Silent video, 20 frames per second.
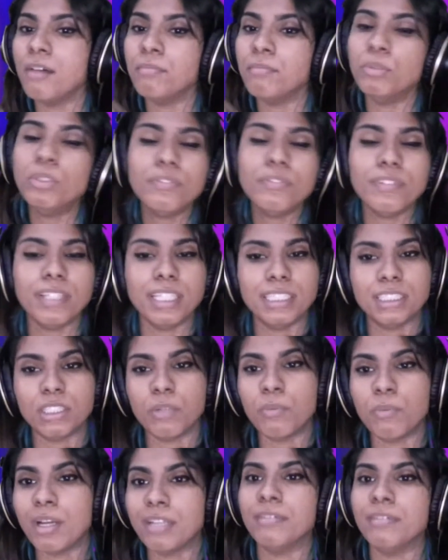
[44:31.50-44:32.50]
movies or
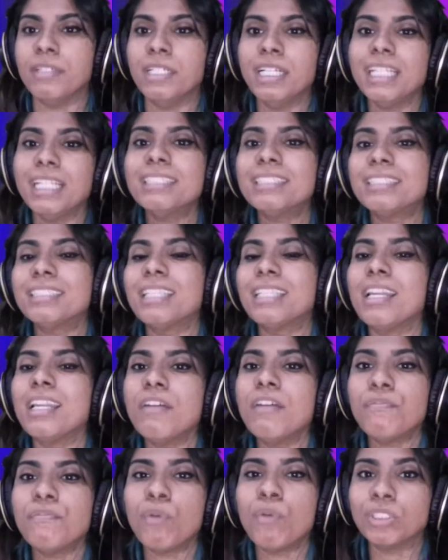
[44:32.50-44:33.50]
whatever, instead
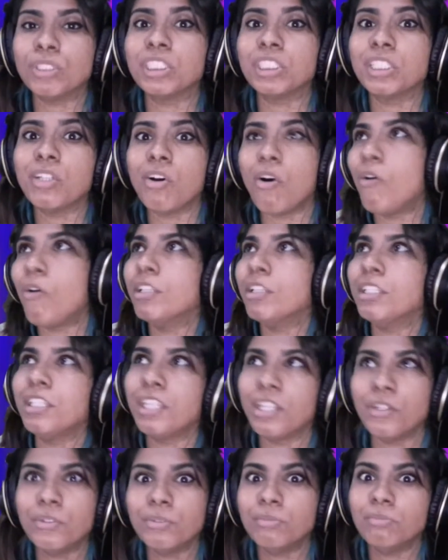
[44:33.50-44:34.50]
of watching all the
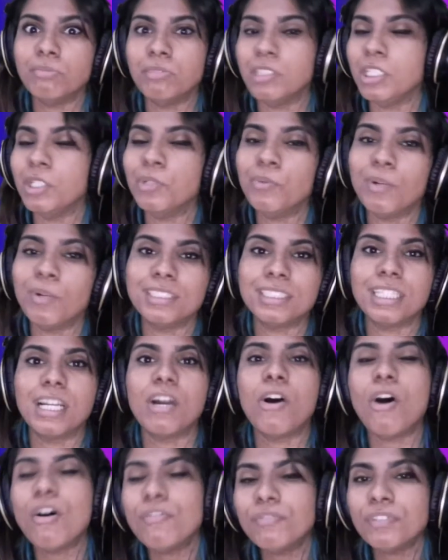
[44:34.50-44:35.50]
new ones that
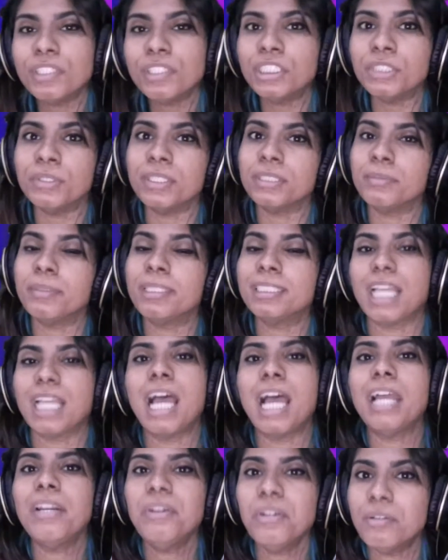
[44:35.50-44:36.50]
are offered to us. Because
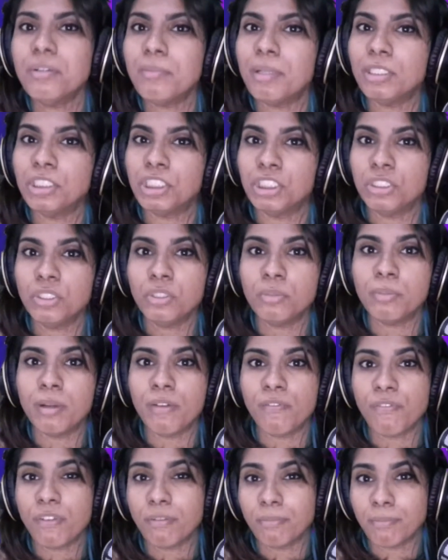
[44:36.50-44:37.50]
I don't know about you,
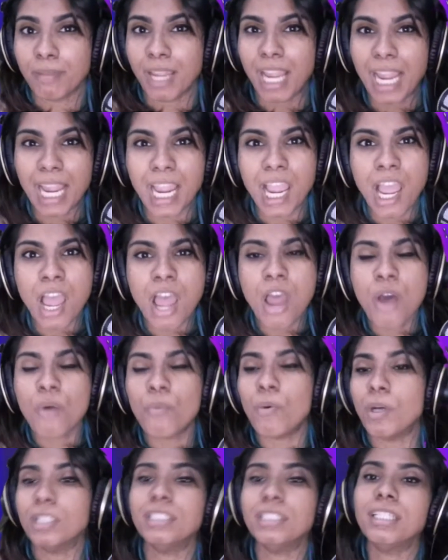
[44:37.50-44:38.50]
but for me,
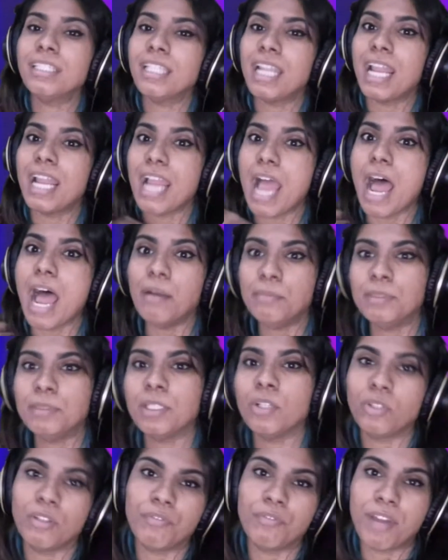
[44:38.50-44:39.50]
one thing that I
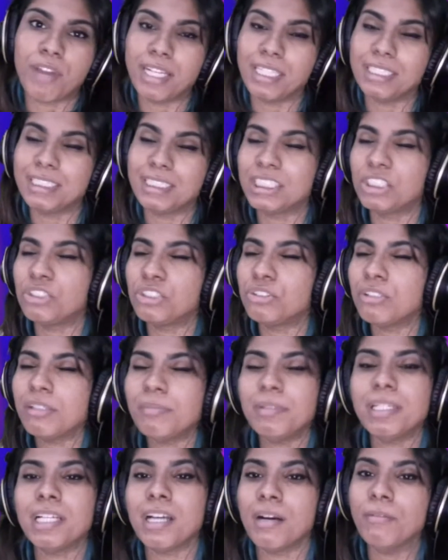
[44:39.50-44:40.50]
absolutely find
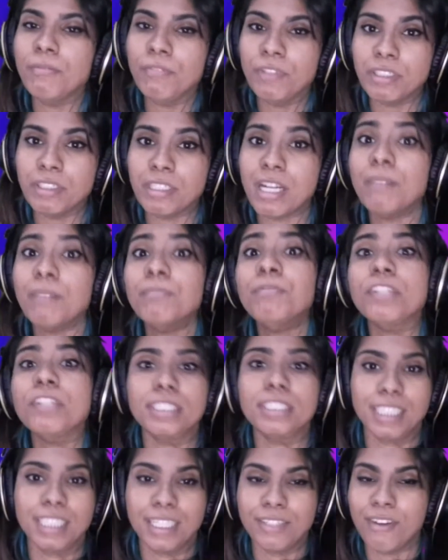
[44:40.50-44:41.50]
extremely
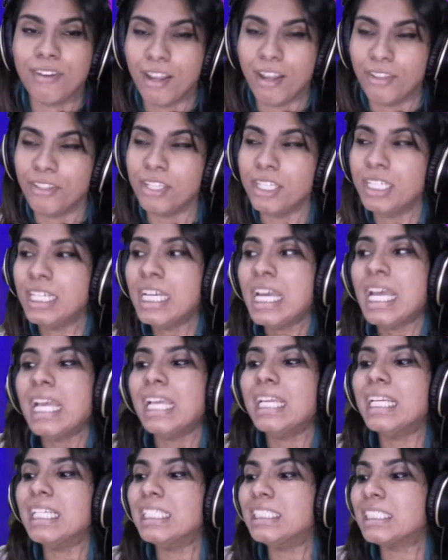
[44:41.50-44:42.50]
comforting, rather,
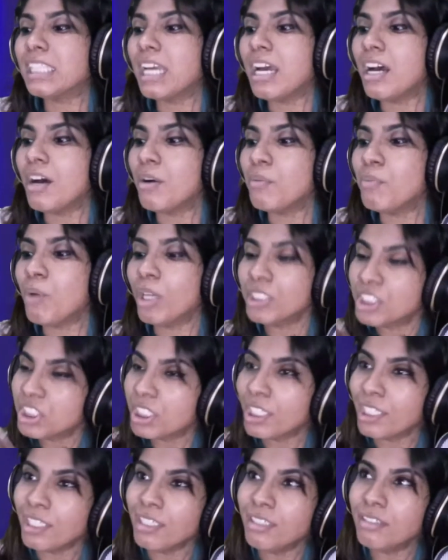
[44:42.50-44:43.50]
is
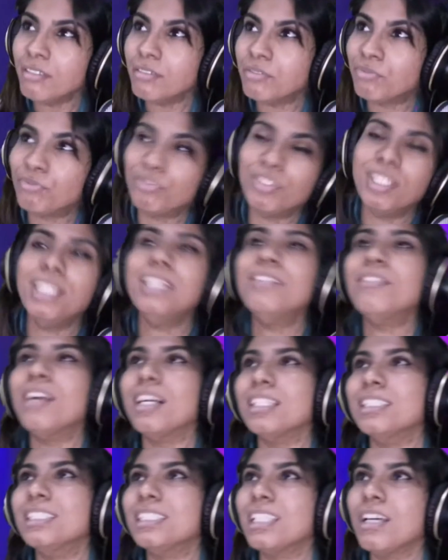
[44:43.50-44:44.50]
watching
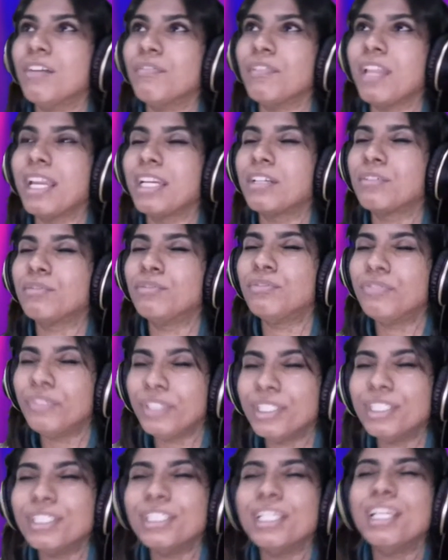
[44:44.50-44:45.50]
reruns of like
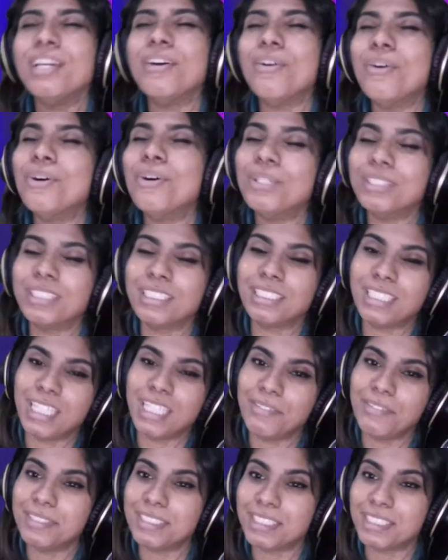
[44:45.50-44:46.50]
really old
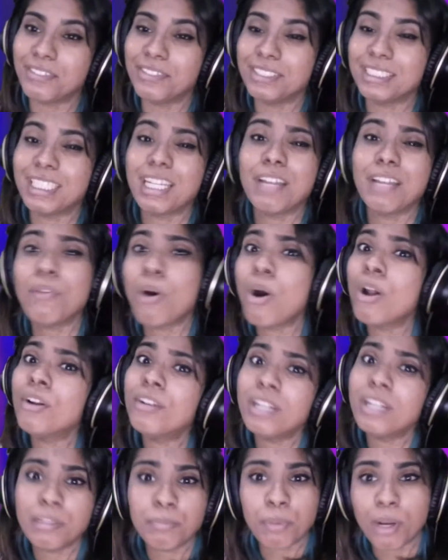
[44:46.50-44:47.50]
TV series that I've
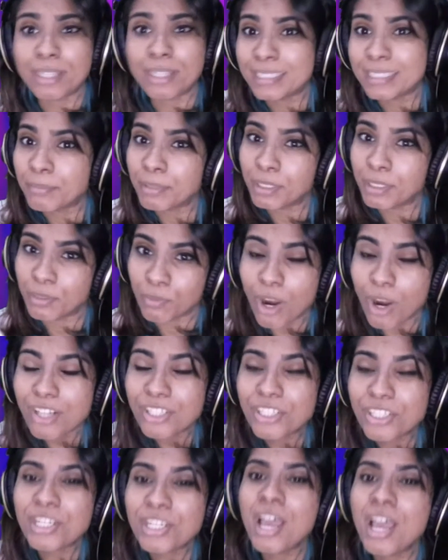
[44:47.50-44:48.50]
already possibly
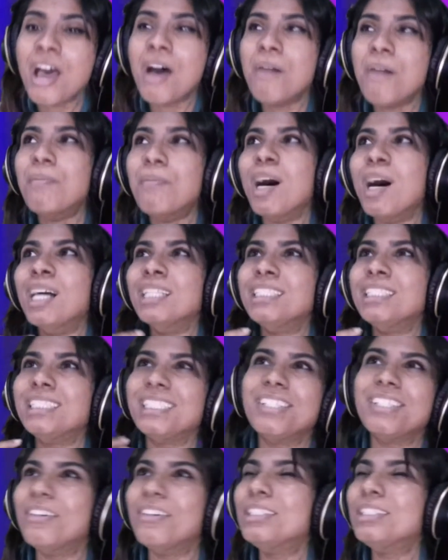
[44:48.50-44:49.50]
watched. But
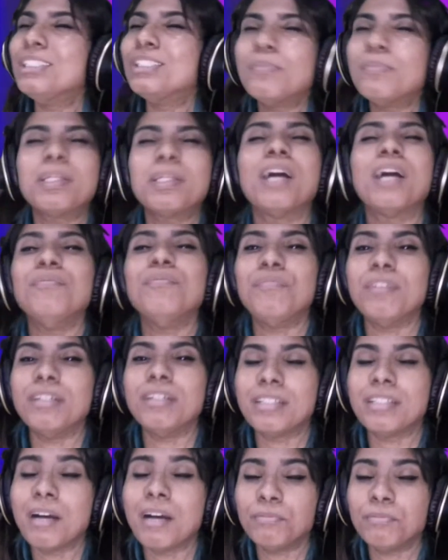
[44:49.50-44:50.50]
it's super
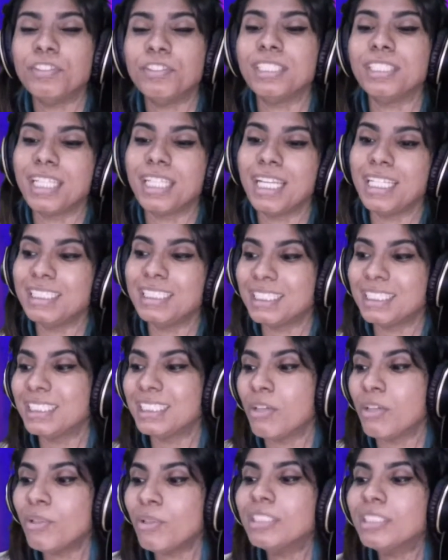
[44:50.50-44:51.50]
comforting, and it's this
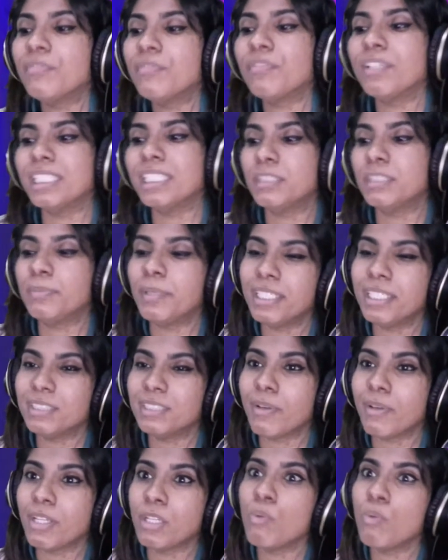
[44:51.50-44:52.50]
whole different
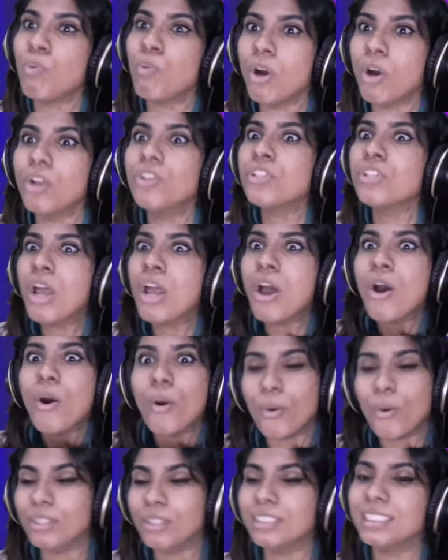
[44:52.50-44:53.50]
experience when you watch
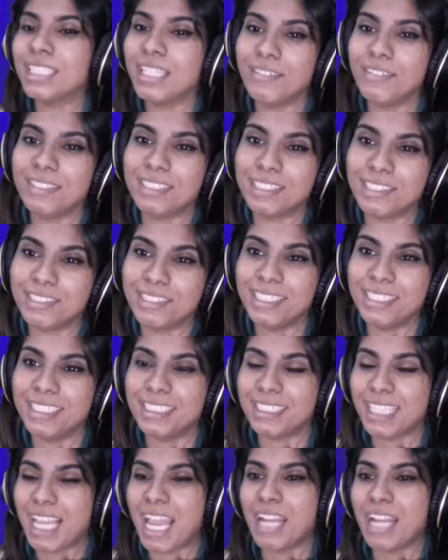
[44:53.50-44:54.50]
old TV
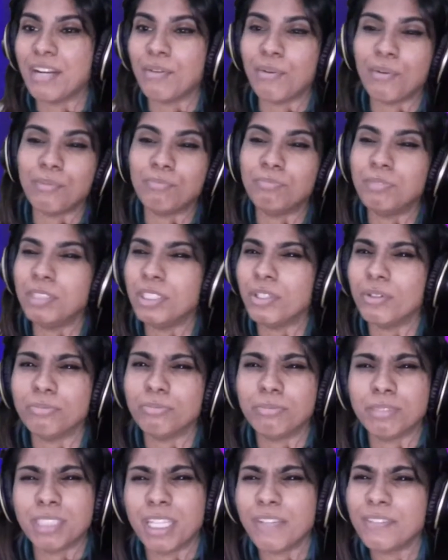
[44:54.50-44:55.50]
series and
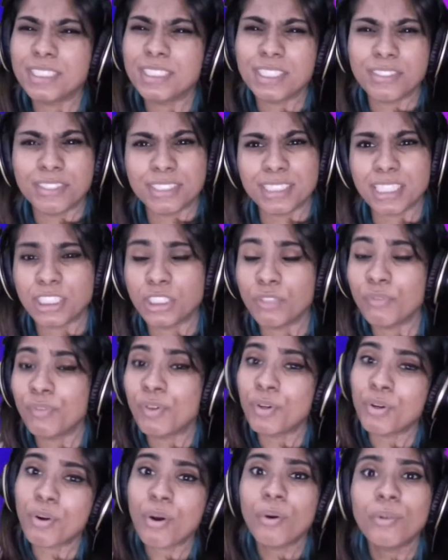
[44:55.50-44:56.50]
TV series that you've
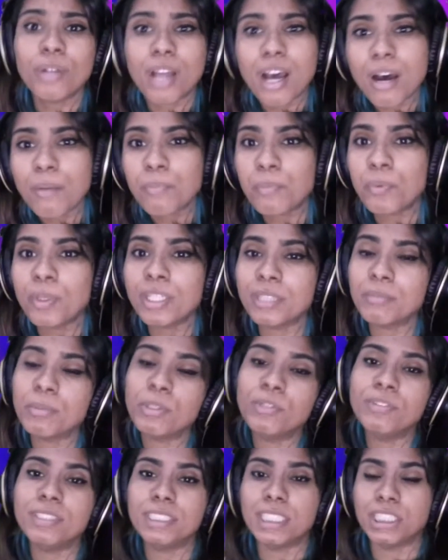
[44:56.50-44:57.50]
grown up with,
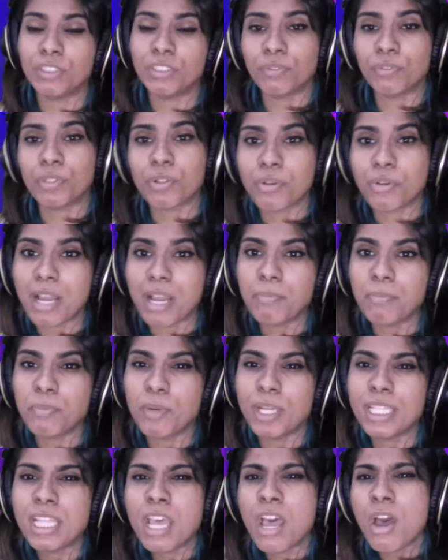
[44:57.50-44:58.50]
movies that you've grown up
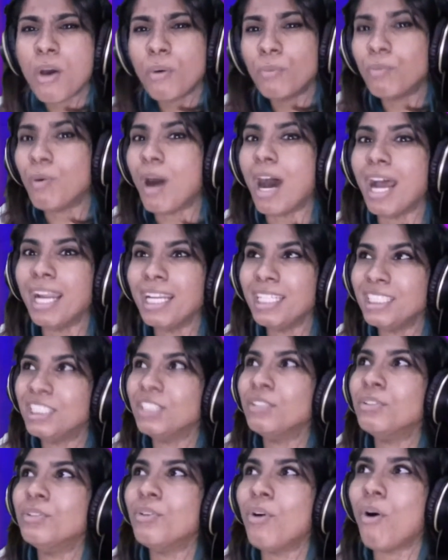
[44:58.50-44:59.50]
with. Why
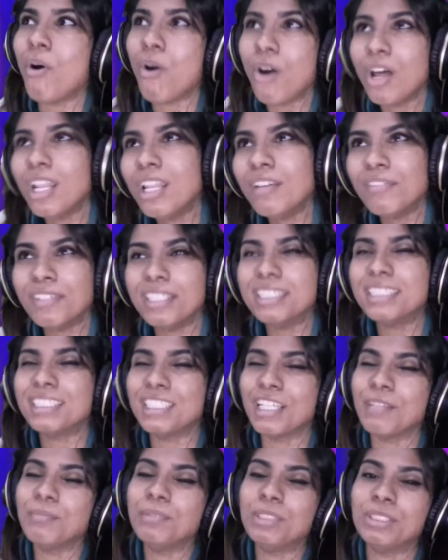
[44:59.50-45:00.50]
do all of us seem